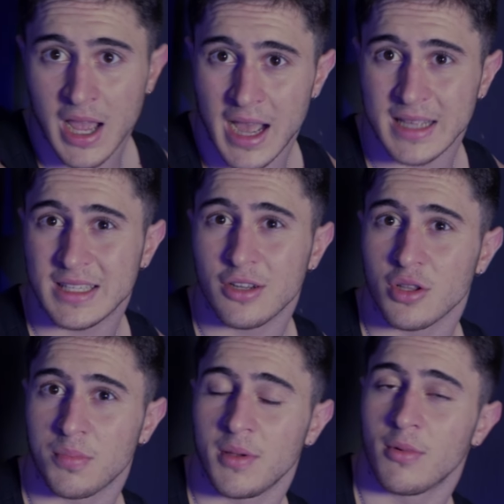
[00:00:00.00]
I see a lot
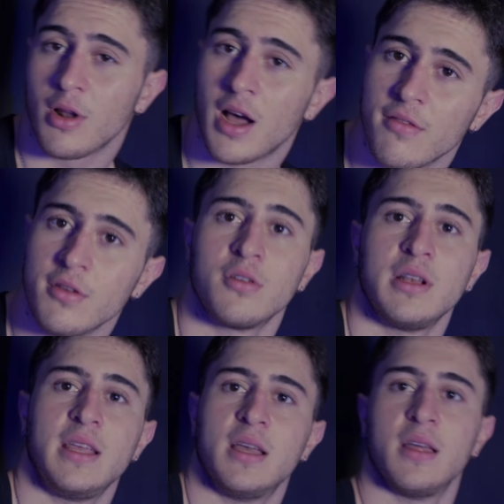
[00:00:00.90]
of people having
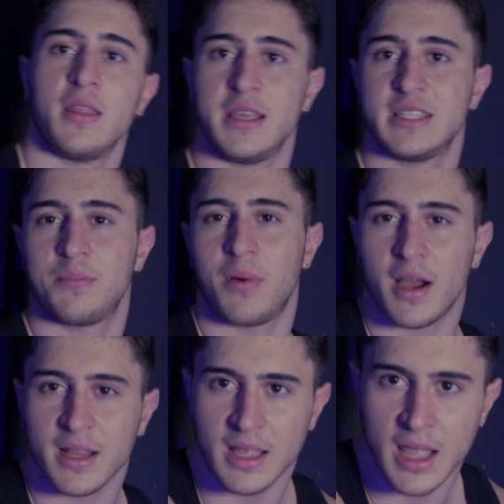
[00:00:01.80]
only this
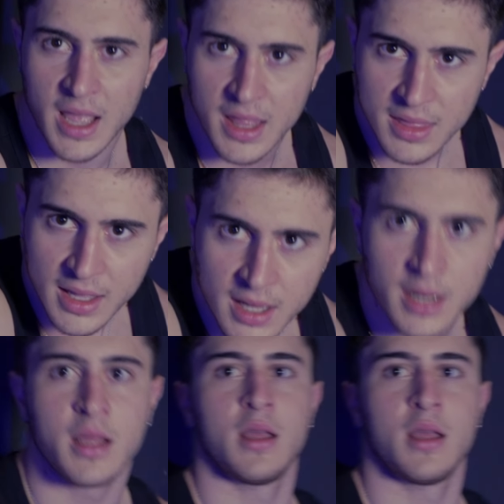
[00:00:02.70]
part and then